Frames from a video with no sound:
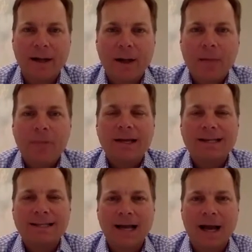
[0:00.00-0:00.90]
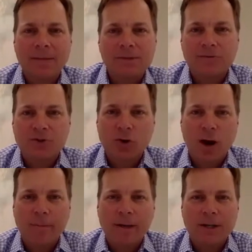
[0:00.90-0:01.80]
Because in times of
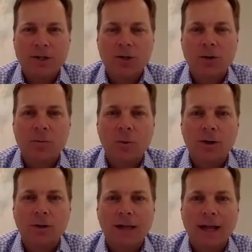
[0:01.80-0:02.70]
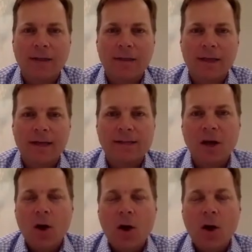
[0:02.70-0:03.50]
trauma and turmoil like this,